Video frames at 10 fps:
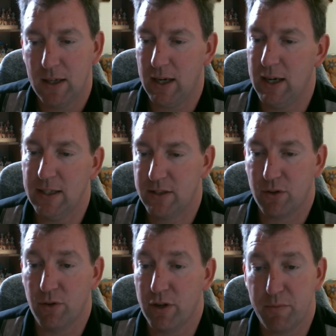It's
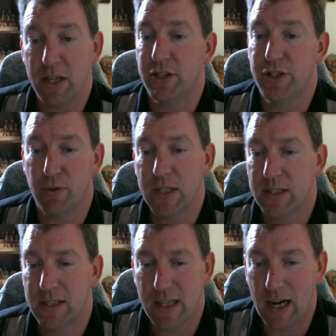going to be a joint
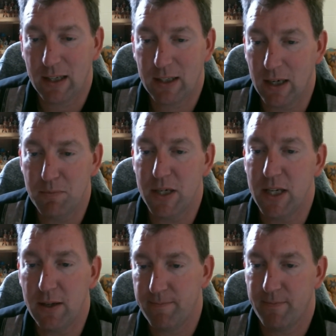stock
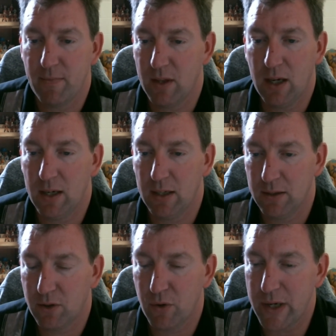company
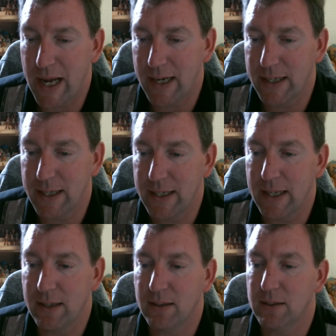created in
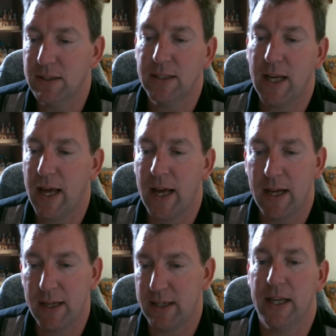England,
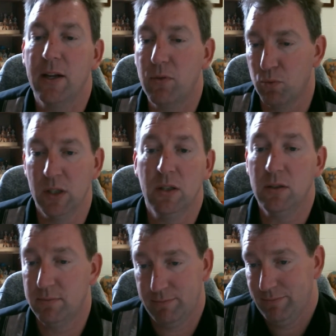and it will,